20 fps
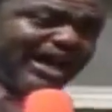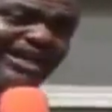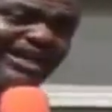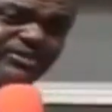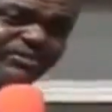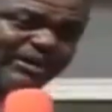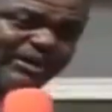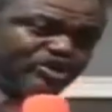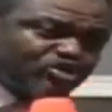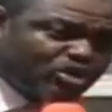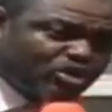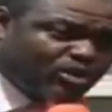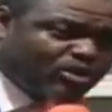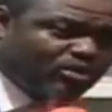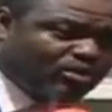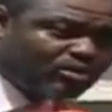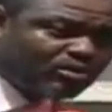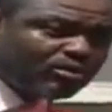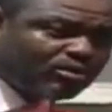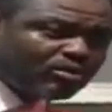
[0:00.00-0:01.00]
that has
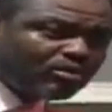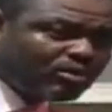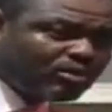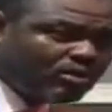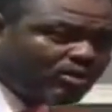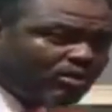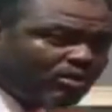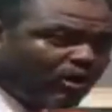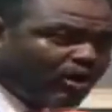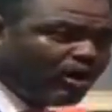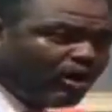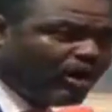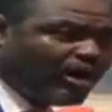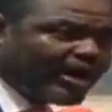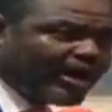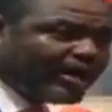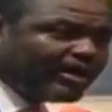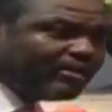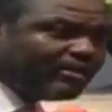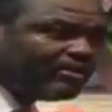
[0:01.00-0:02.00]
petrol or
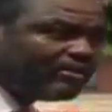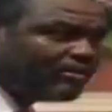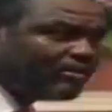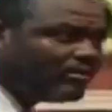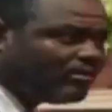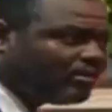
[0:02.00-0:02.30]
oil.